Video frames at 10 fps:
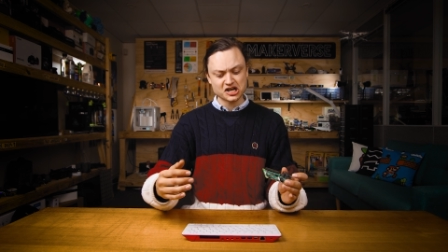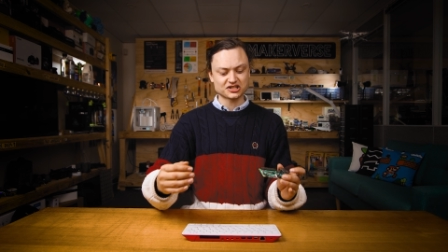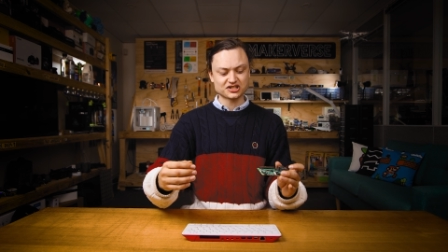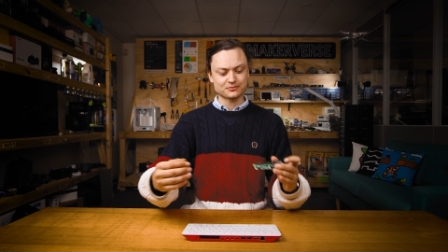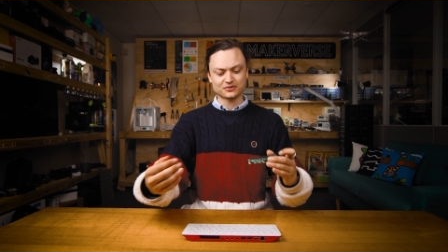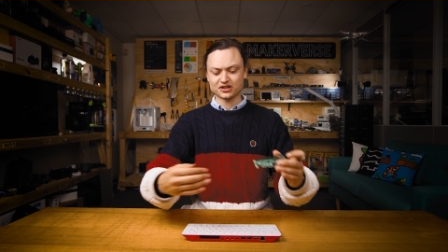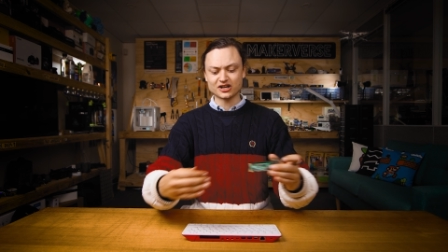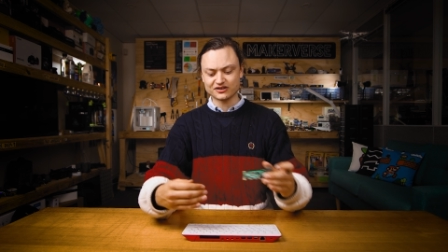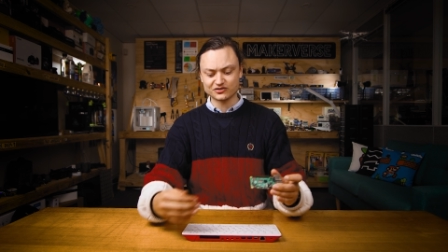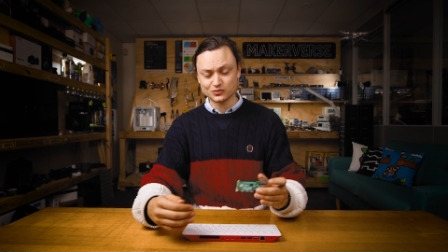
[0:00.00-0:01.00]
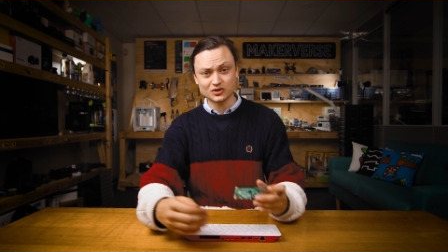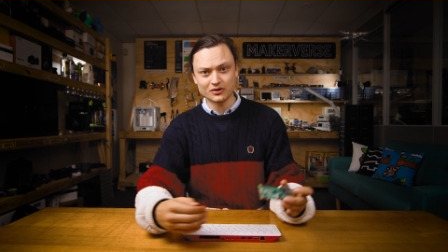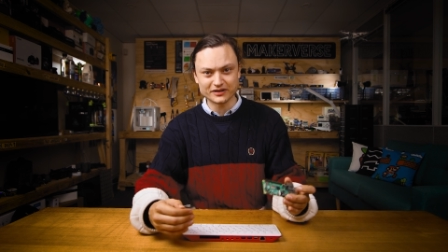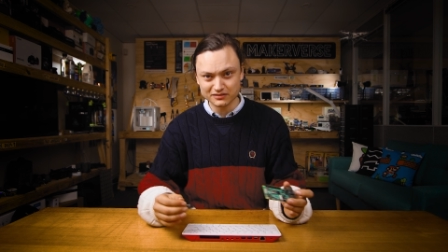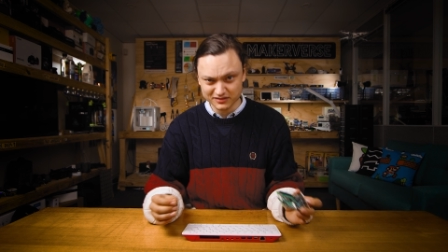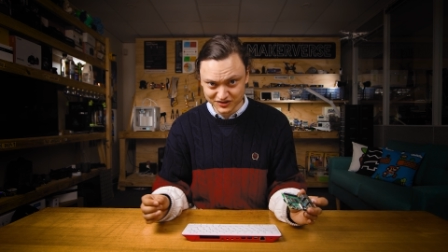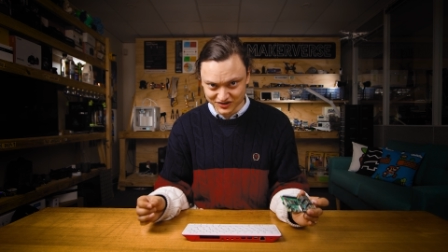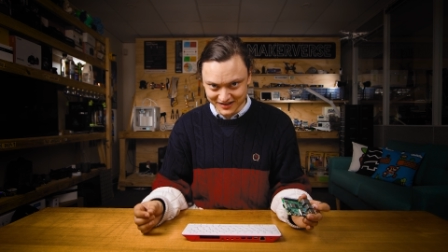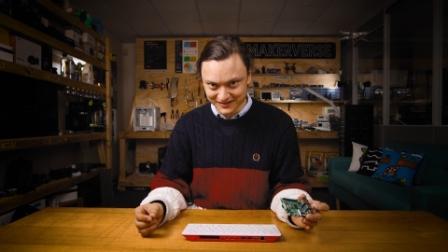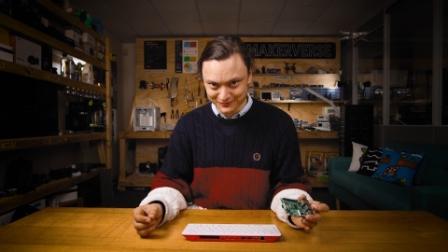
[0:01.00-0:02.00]
except the connections will go in in
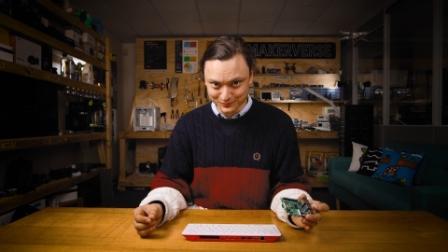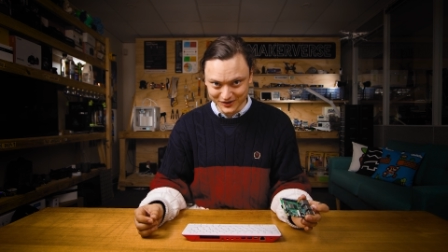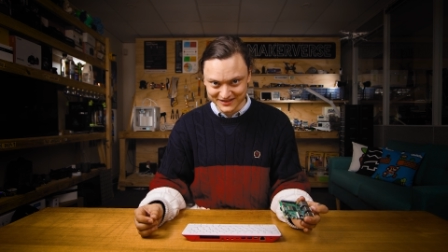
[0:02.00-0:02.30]
slightly different